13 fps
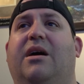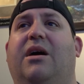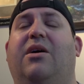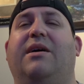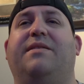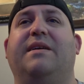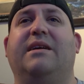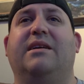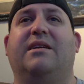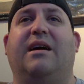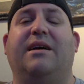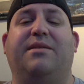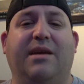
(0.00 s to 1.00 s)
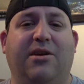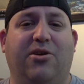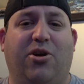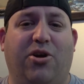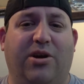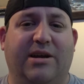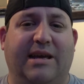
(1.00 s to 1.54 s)
Oh, I think a
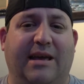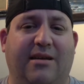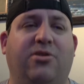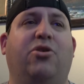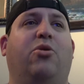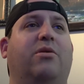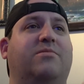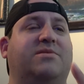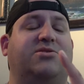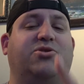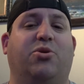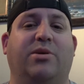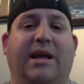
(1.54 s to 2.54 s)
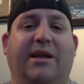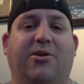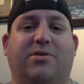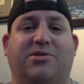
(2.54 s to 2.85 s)
hurricane. No, it was a tornado.